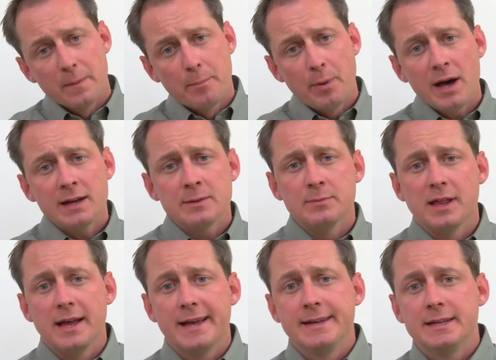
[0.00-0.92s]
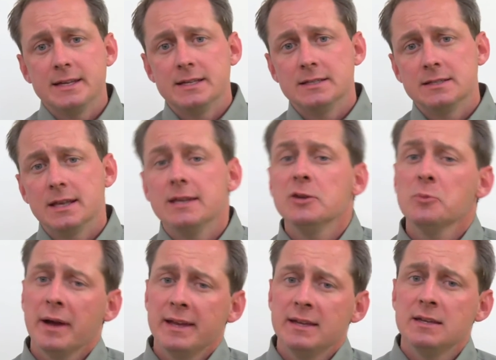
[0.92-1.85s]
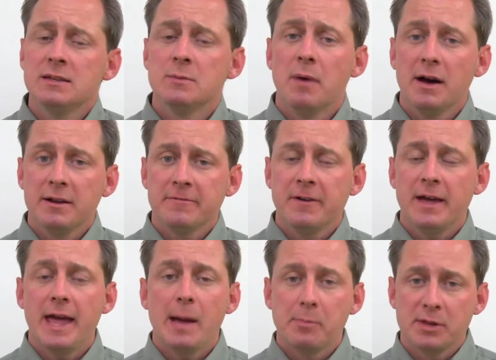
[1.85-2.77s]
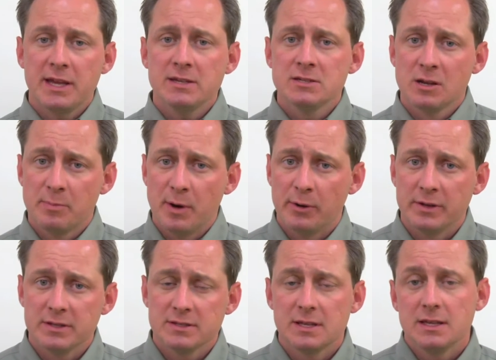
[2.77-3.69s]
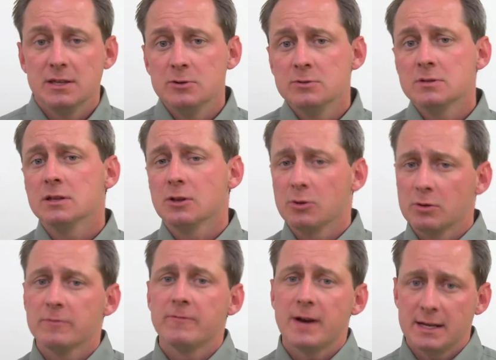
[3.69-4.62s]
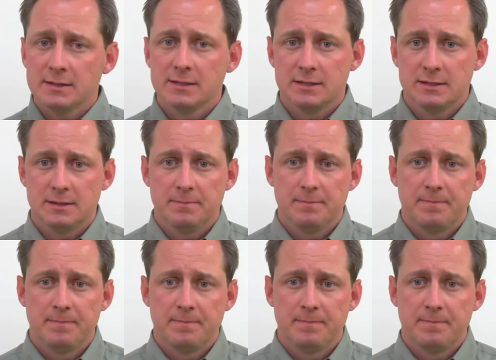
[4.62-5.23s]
bottom line is that you might need to modify application components that use the local file system.